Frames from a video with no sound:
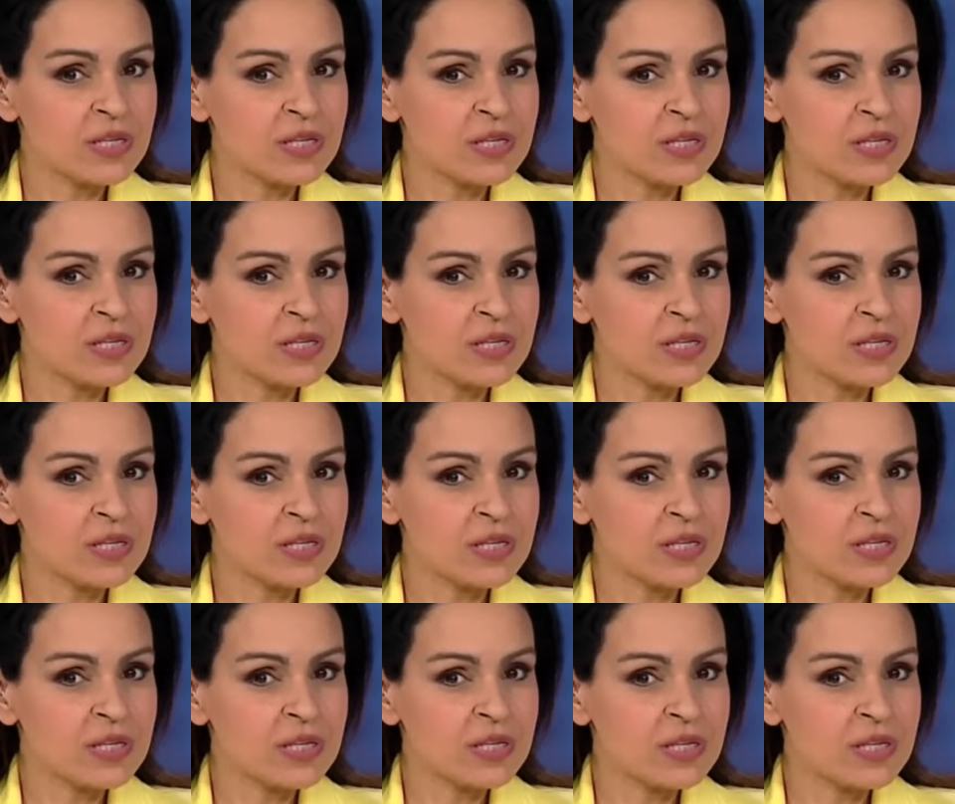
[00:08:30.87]

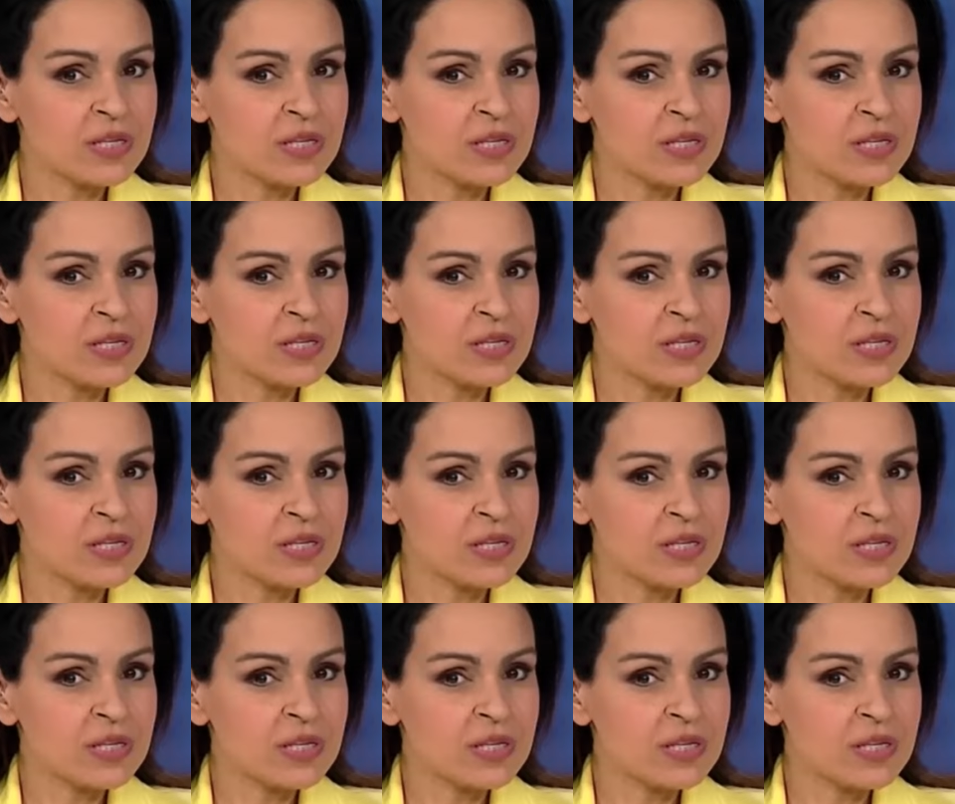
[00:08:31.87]

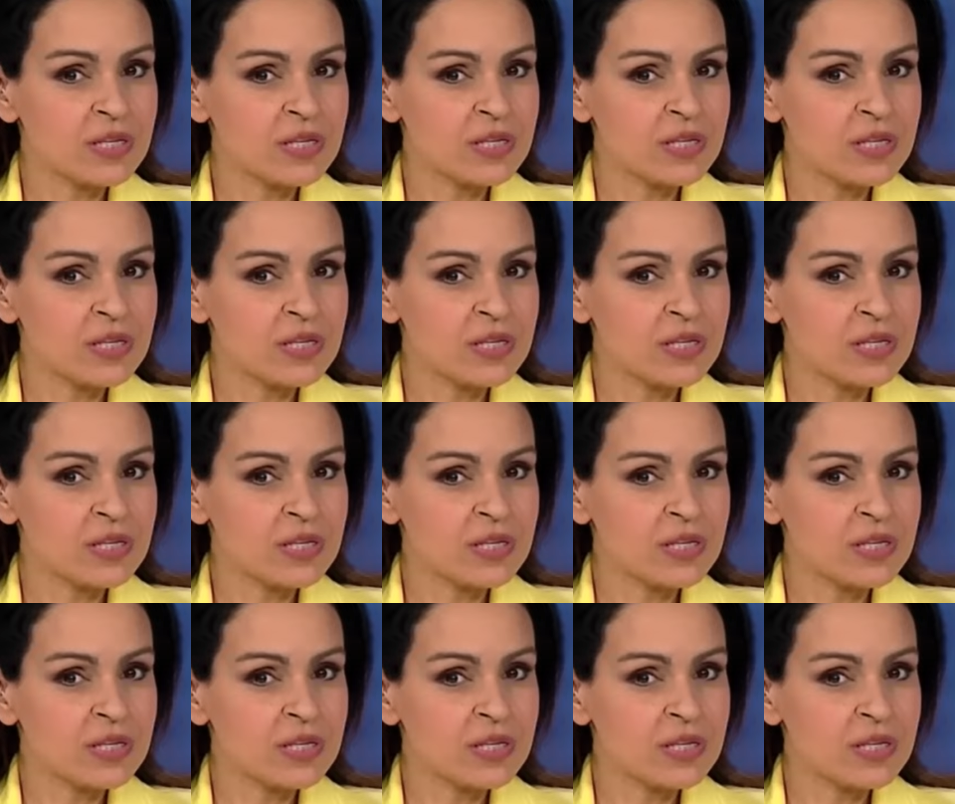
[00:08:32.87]
(no one is talking)